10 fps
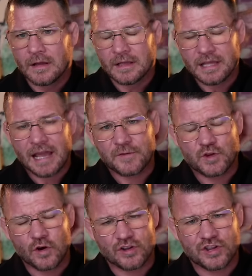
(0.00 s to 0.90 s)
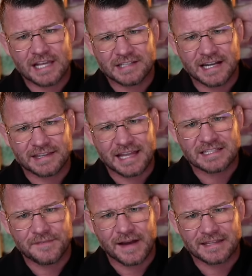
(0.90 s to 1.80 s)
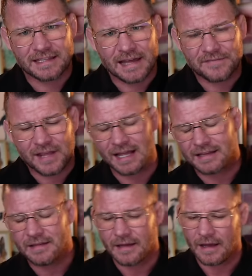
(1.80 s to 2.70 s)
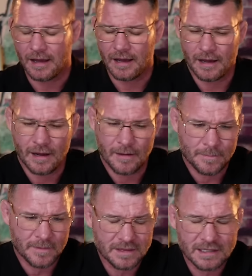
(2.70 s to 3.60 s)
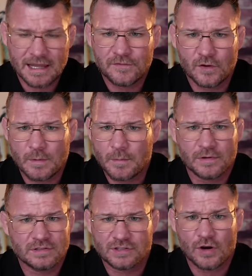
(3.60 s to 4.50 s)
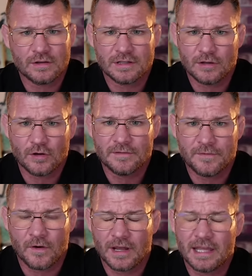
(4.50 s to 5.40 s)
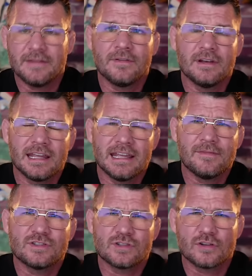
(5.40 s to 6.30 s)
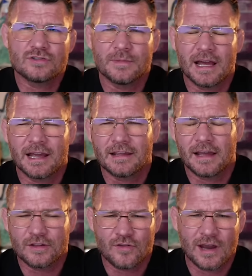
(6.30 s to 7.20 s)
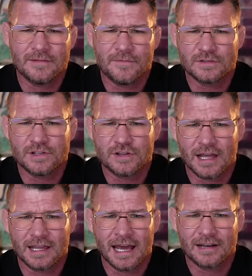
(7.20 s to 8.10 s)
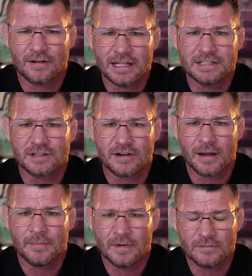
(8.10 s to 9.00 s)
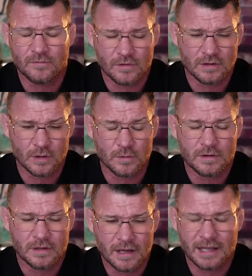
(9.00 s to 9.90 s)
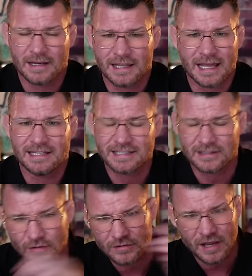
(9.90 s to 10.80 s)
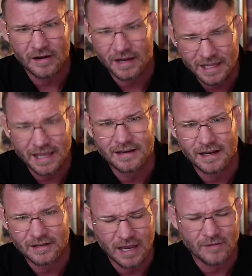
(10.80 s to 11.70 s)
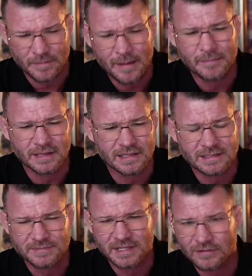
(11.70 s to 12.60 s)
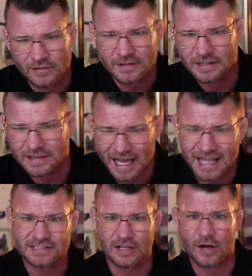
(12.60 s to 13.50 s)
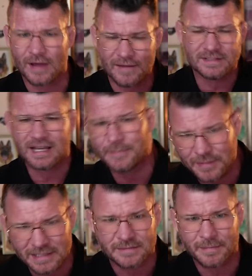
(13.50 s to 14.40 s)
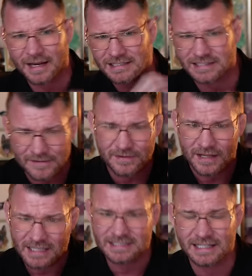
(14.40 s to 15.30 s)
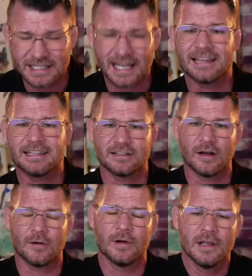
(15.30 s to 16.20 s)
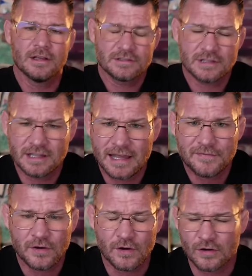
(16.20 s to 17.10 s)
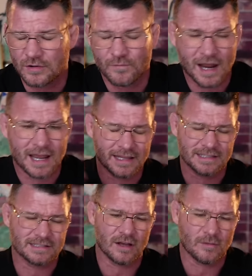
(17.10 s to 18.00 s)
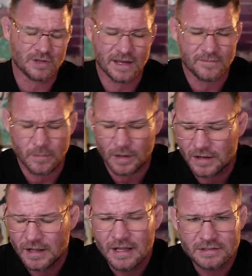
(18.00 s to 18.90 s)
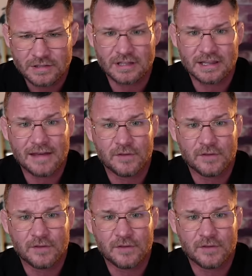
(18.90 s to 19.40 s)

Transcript: Yeah, for sure. Jason identified the left hand um, and the left hook. We were certainly looking for it. Even he even saw some like uh, training footage that he had on Instagram, Luke. And again, he said, "Look there again." I, I remember this. Him saying, "Look, the hand's low. Every time he brings it back, his left, his lead hand is low. So the left hook or the right hand is low, whichever one. So the left